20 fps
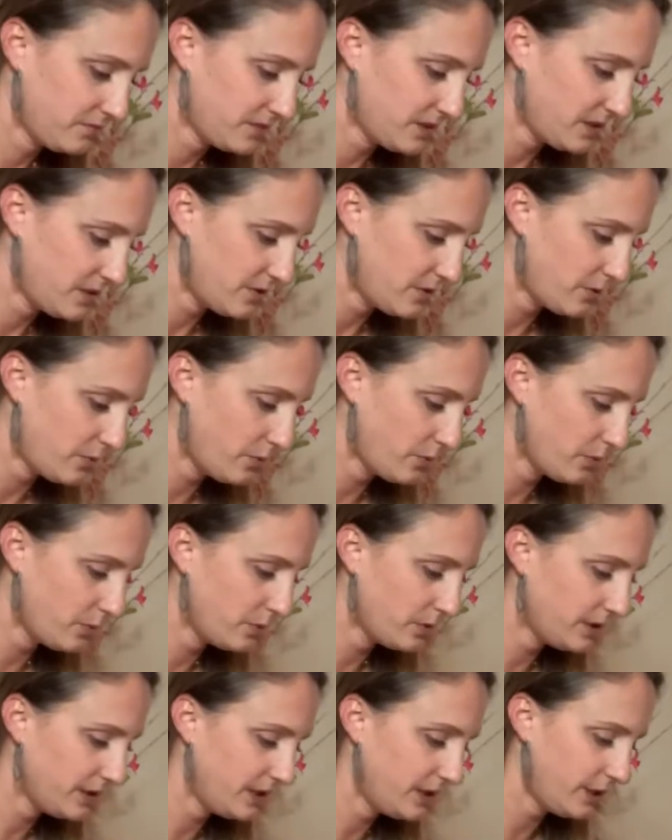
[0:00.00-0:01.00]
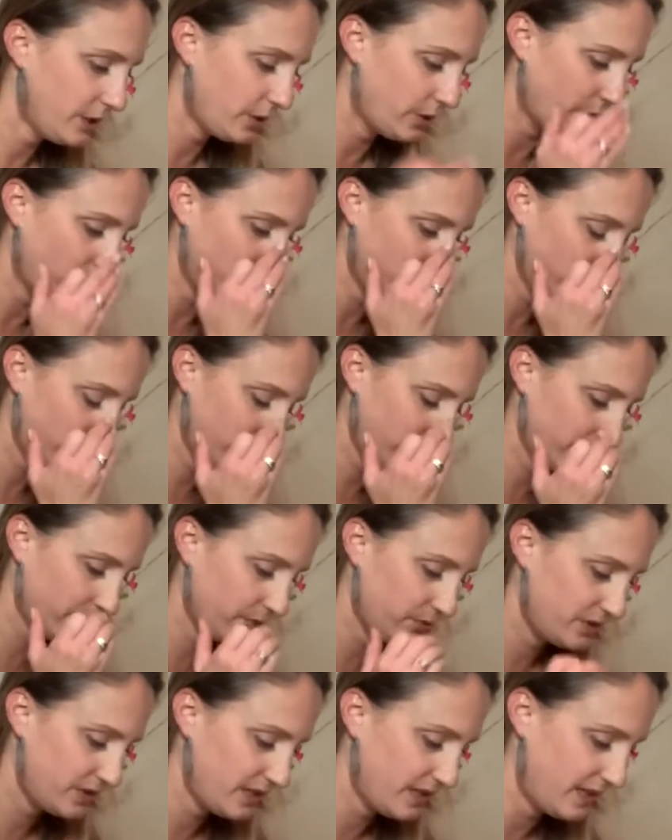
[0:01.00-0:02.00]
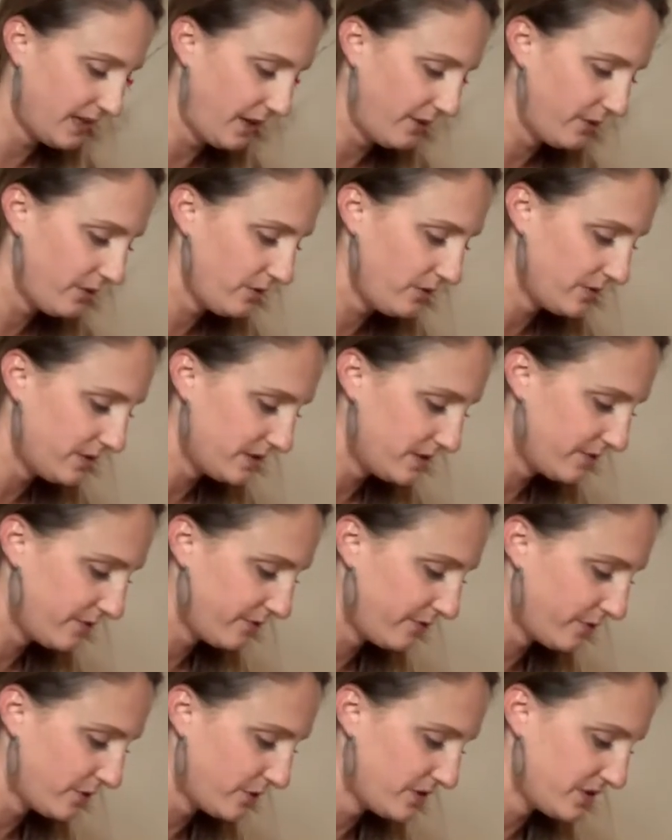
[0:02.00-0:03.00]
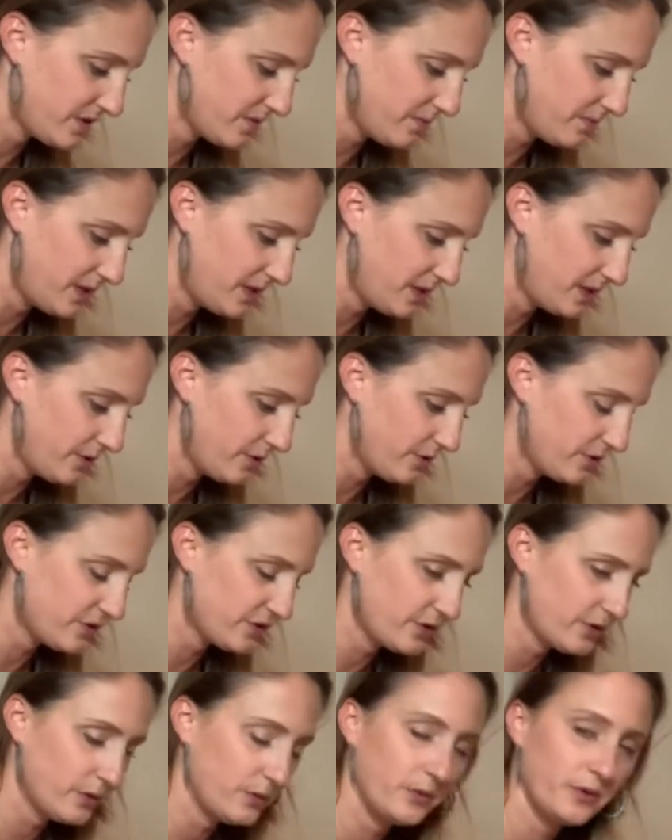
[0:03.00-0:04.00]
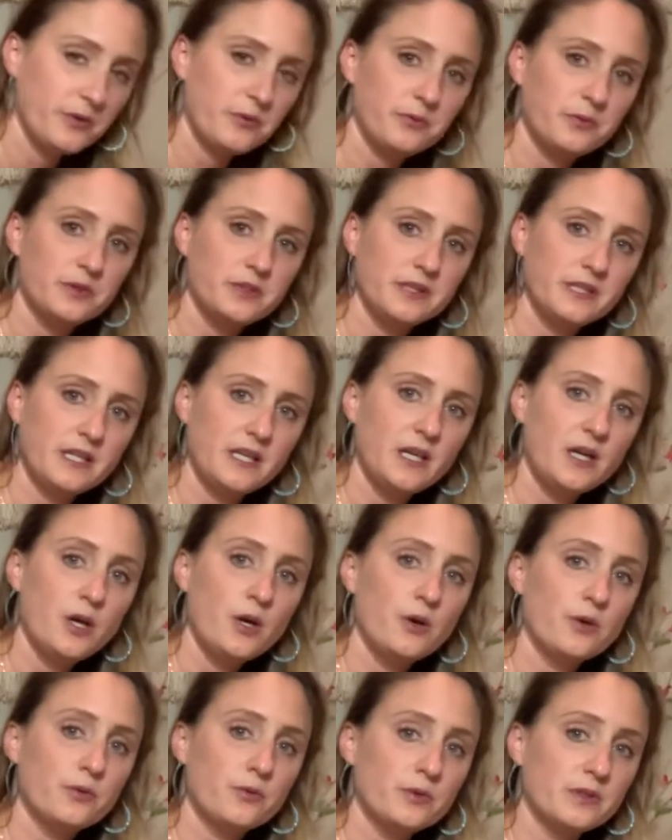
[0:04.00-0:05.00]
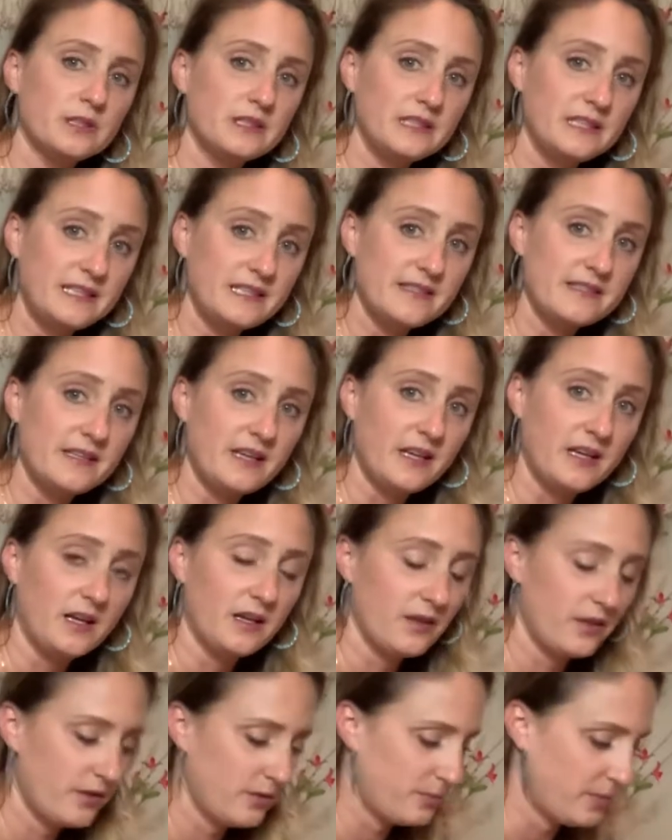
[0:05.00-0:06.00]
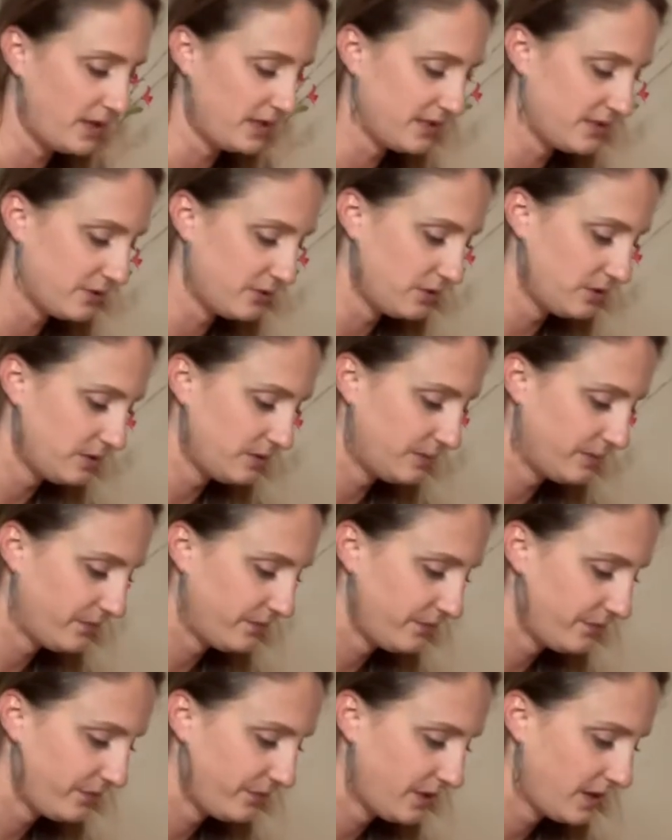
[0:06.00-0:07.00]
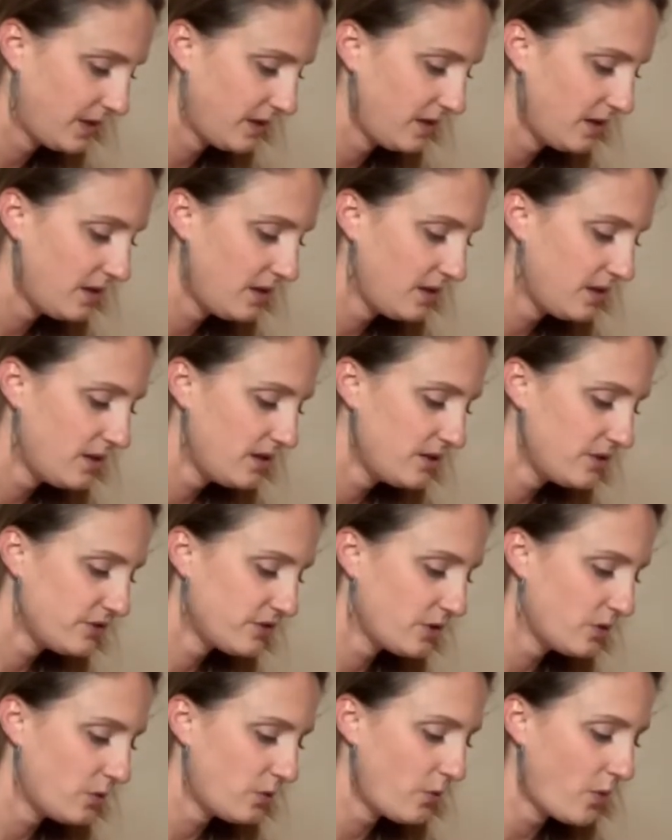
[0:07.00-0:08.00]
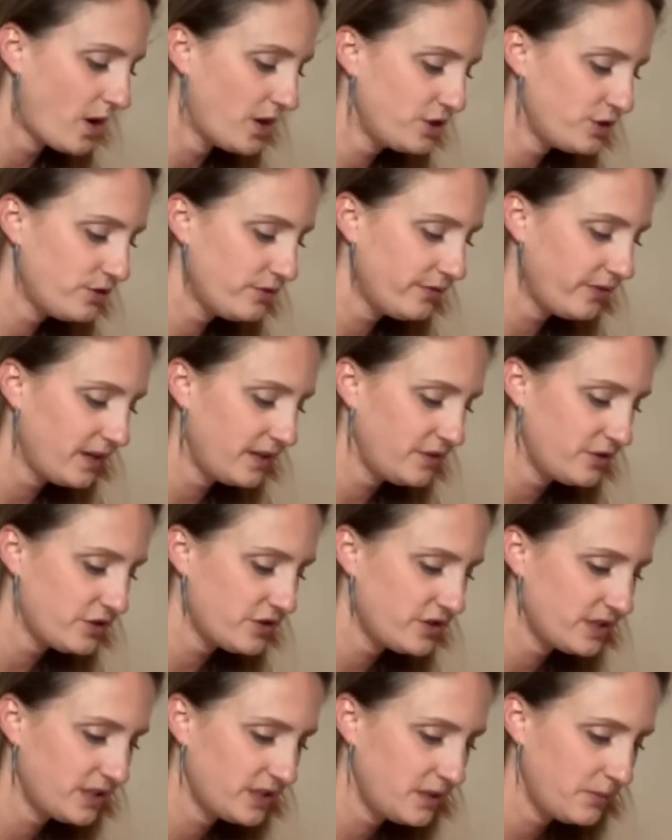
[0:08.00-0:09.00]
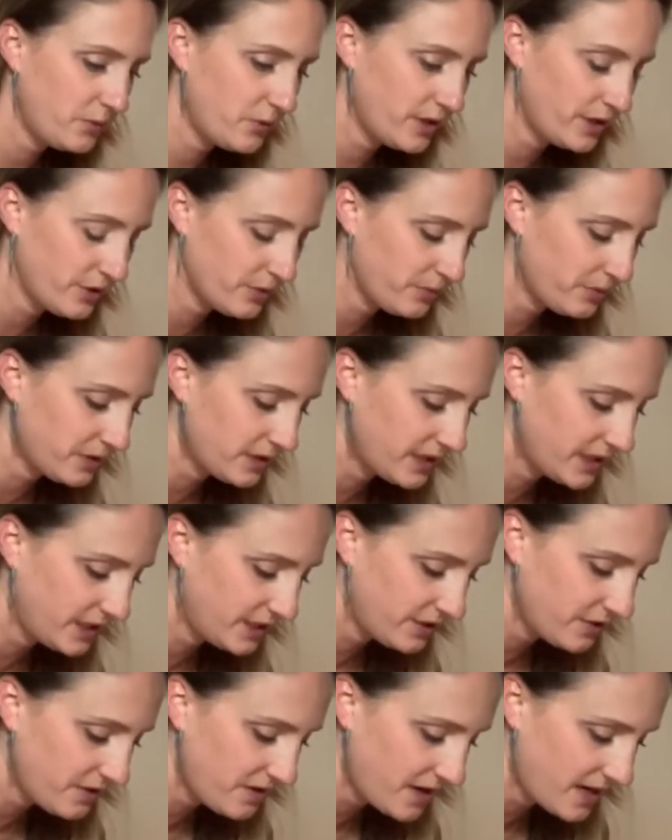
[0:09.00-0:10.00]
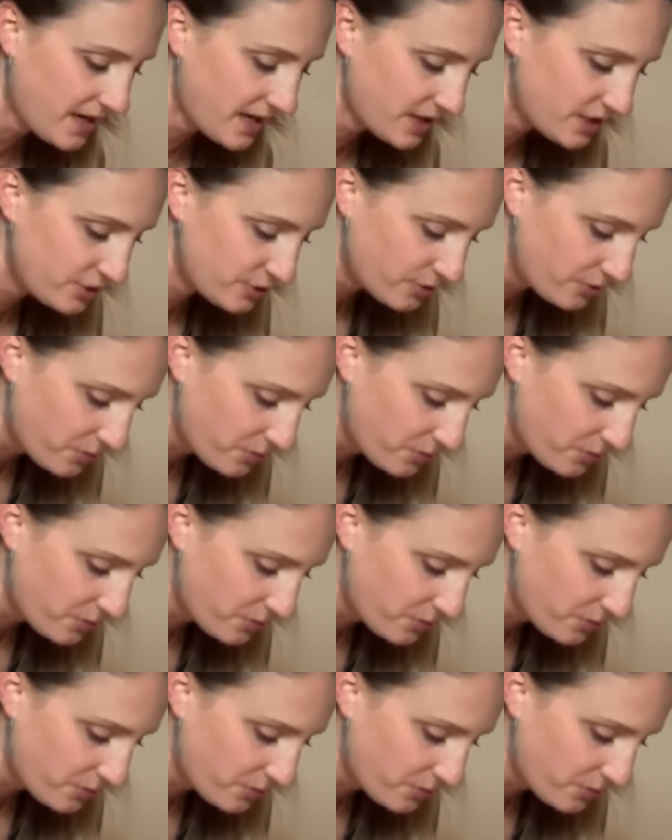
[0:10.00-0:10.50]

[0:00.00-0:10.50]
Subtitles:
So we're really going to go through together this first minute or so with really releasing the muscle. So once you find your sticky point, you're playing your edge, you're